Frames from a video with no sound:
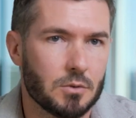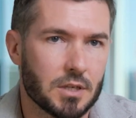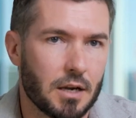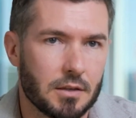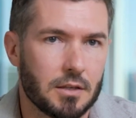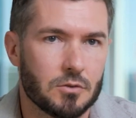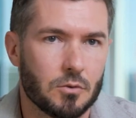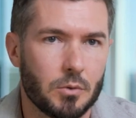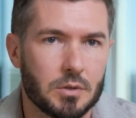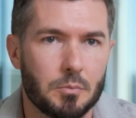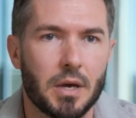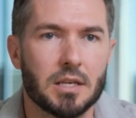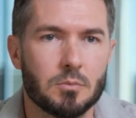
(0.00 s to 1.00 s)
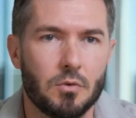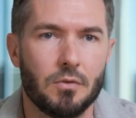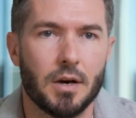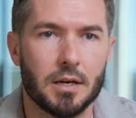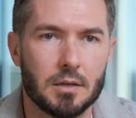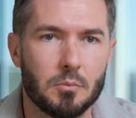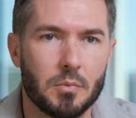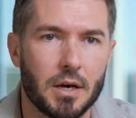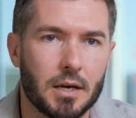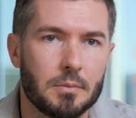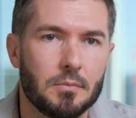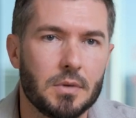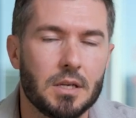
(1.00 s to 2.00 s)
which I think is always best provided
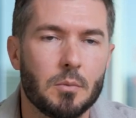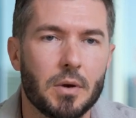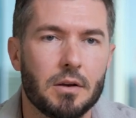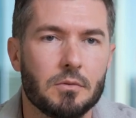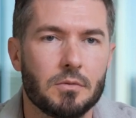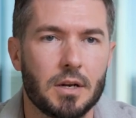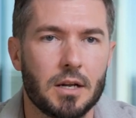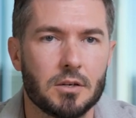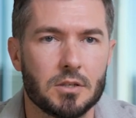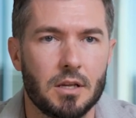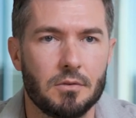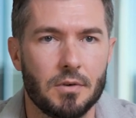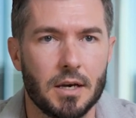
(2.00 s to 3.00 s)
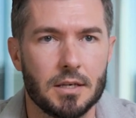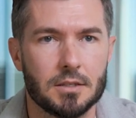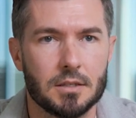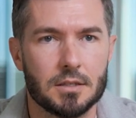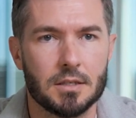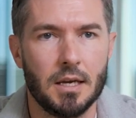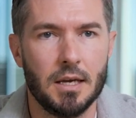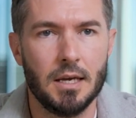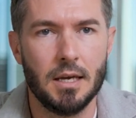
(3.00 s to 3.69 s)
by independent financial advisors.